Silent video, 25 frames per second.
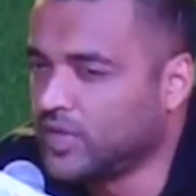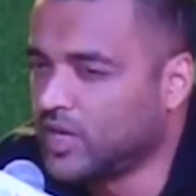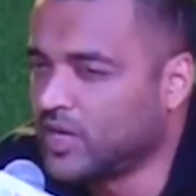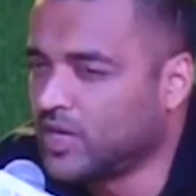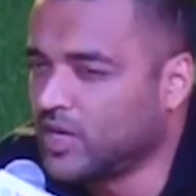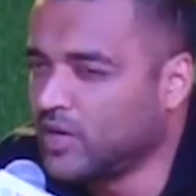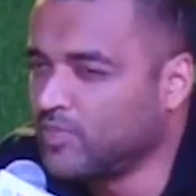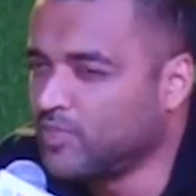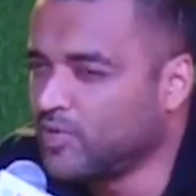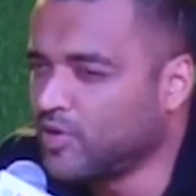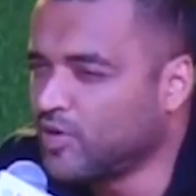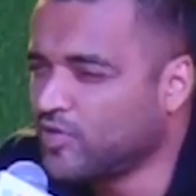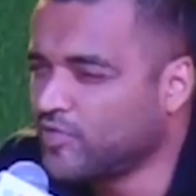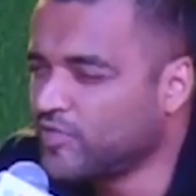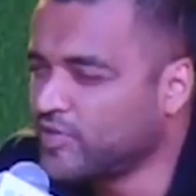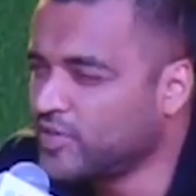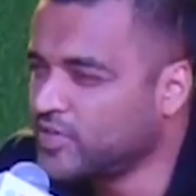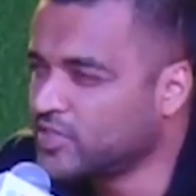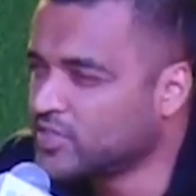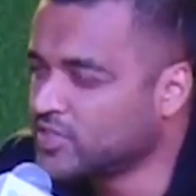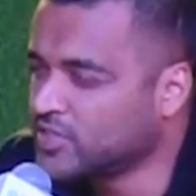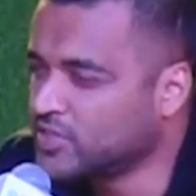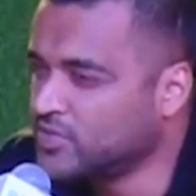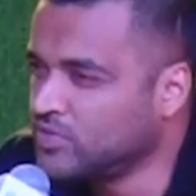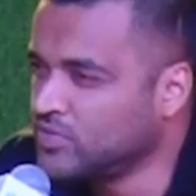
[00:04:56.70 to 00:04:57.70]
A couple of
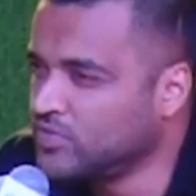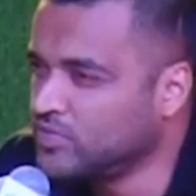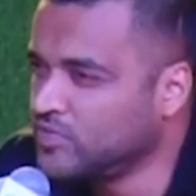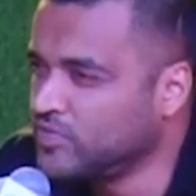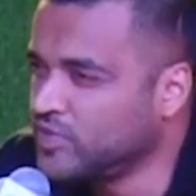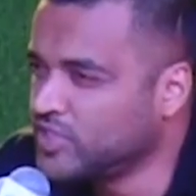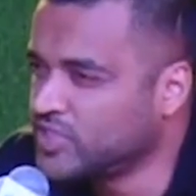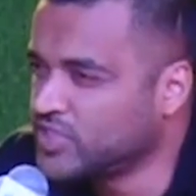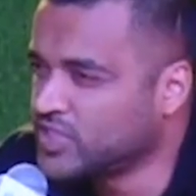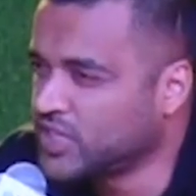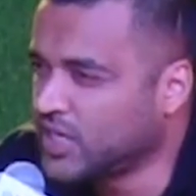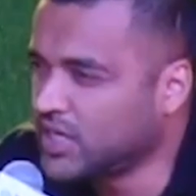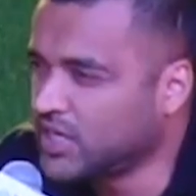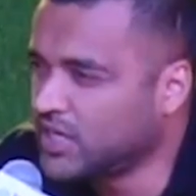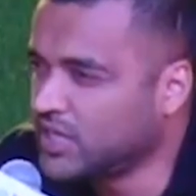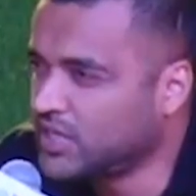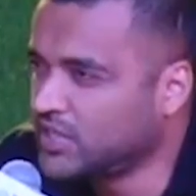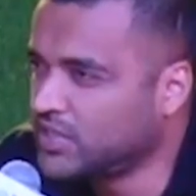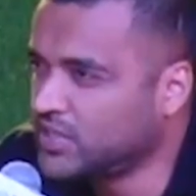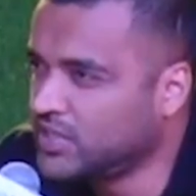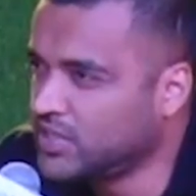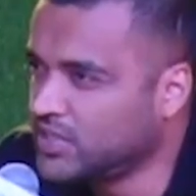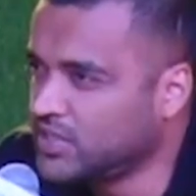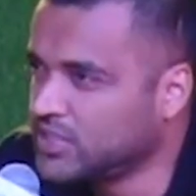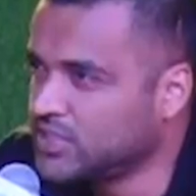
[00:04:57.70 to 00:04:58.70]
years ago, we started
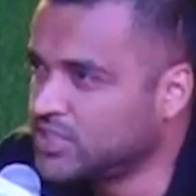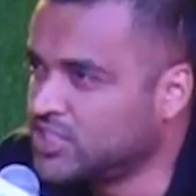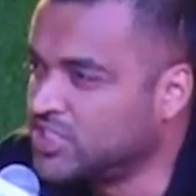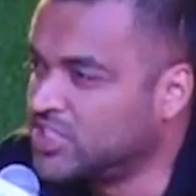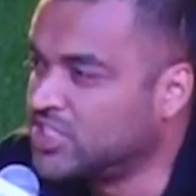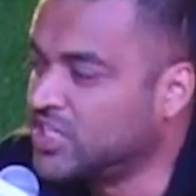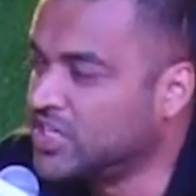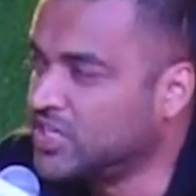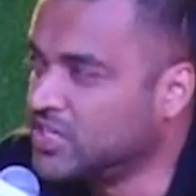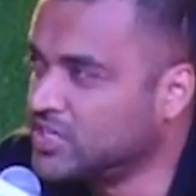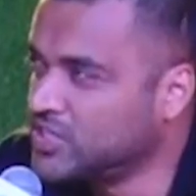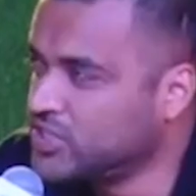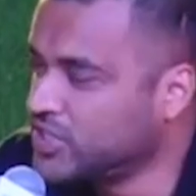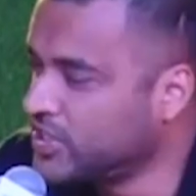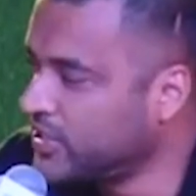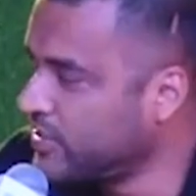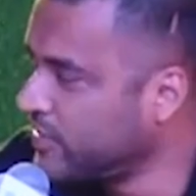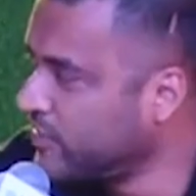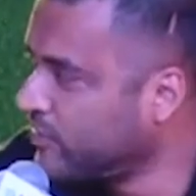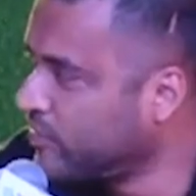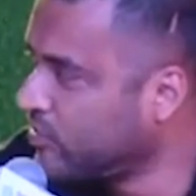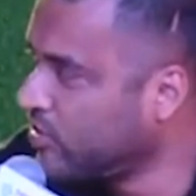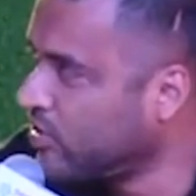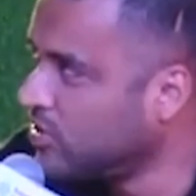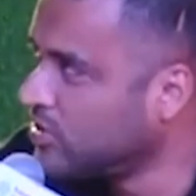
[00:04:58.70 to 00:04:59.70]
this
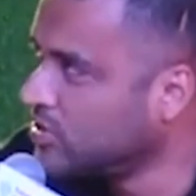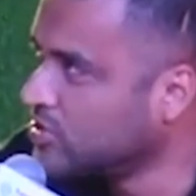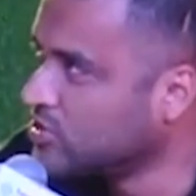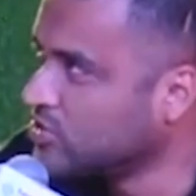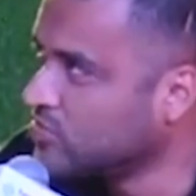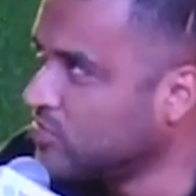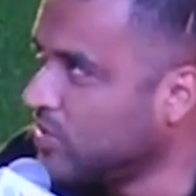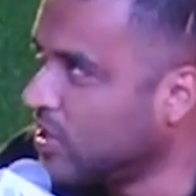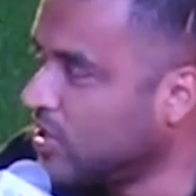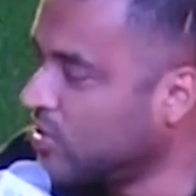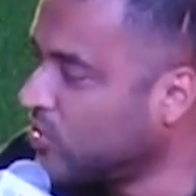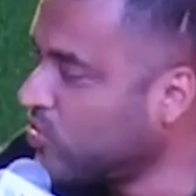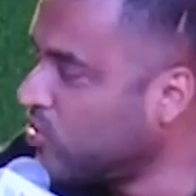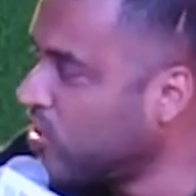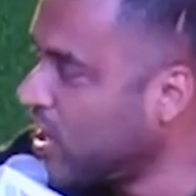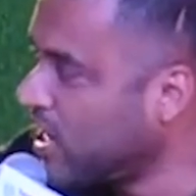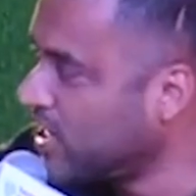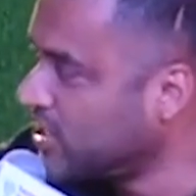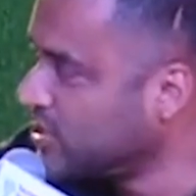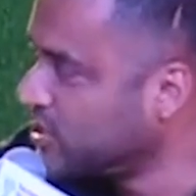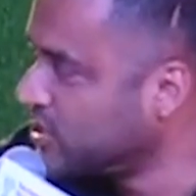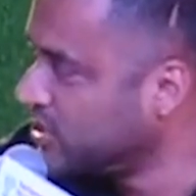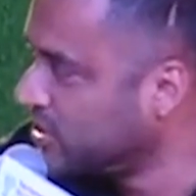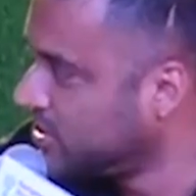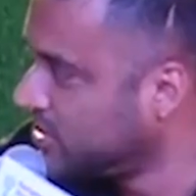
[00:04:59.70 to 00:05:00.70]
initiative called Zomato
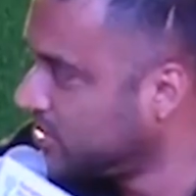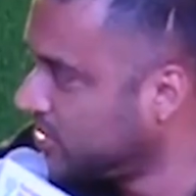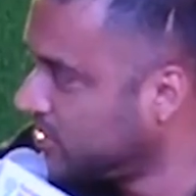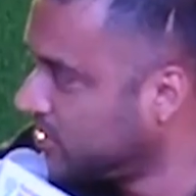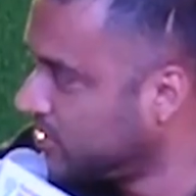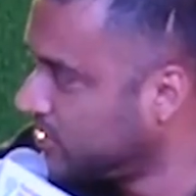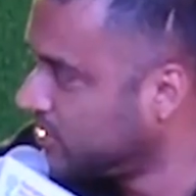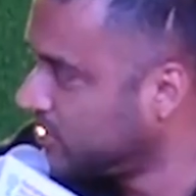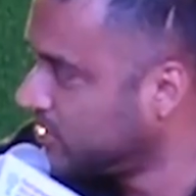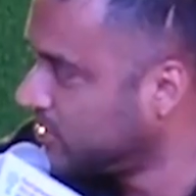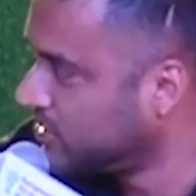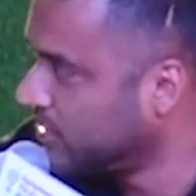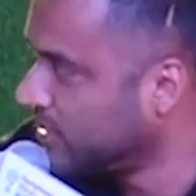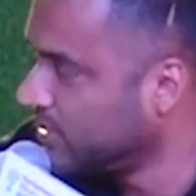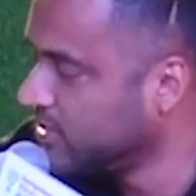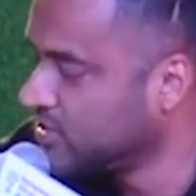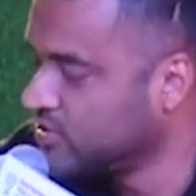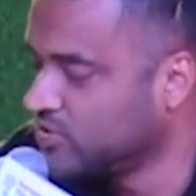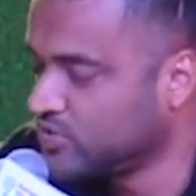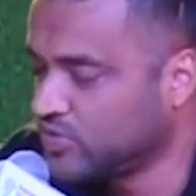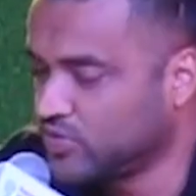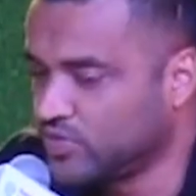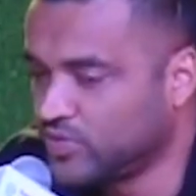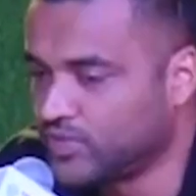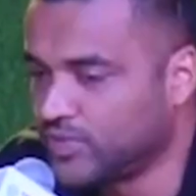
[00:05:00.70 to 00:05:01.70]
Hygiene, right?
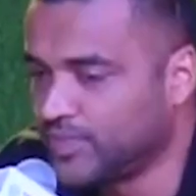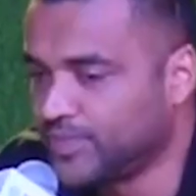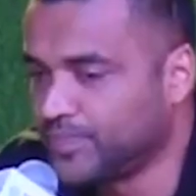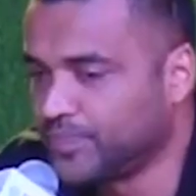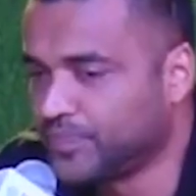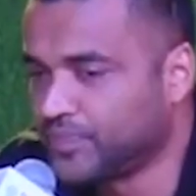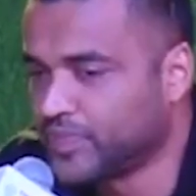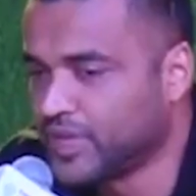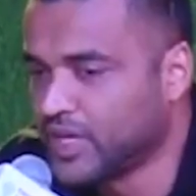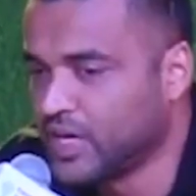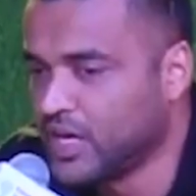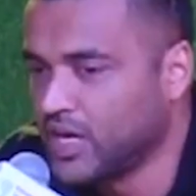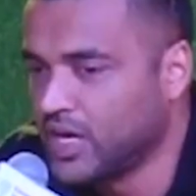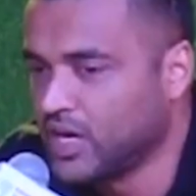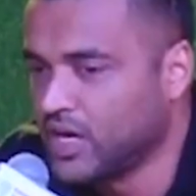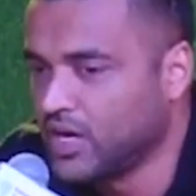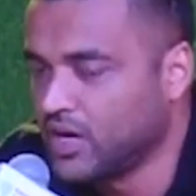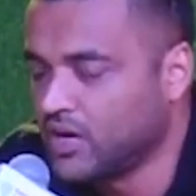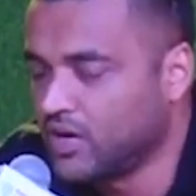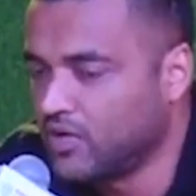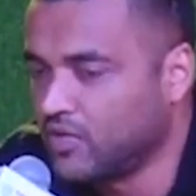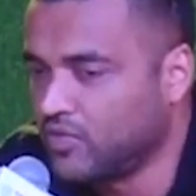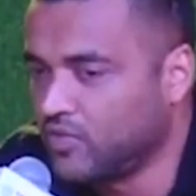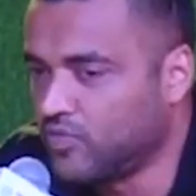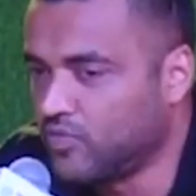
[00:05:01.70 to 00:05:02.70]
So, um,
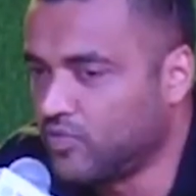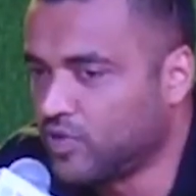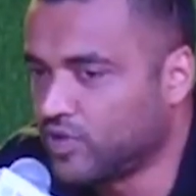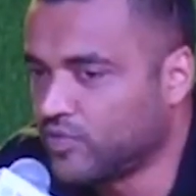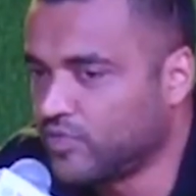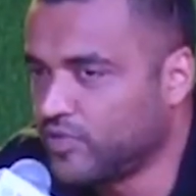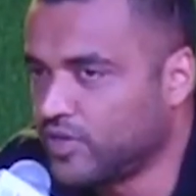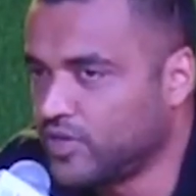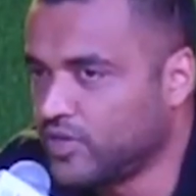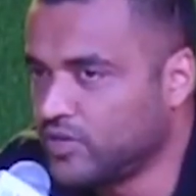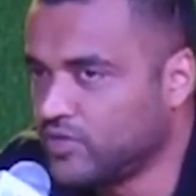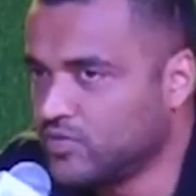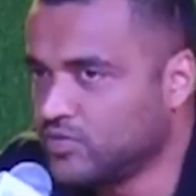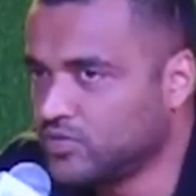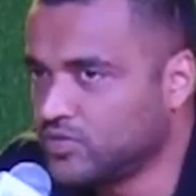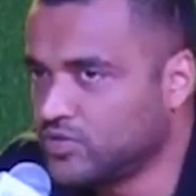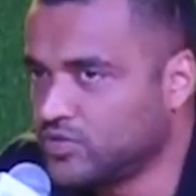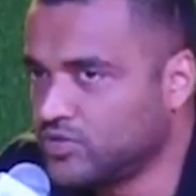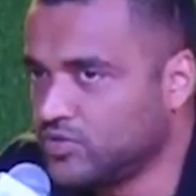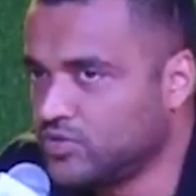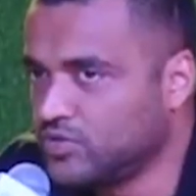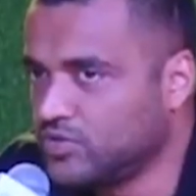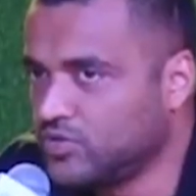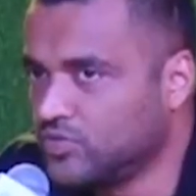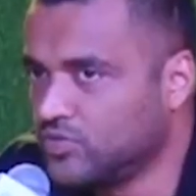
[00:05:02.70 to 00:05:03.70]
what we used
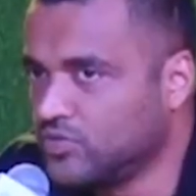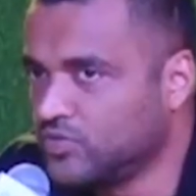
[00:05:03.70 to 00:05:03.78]
to do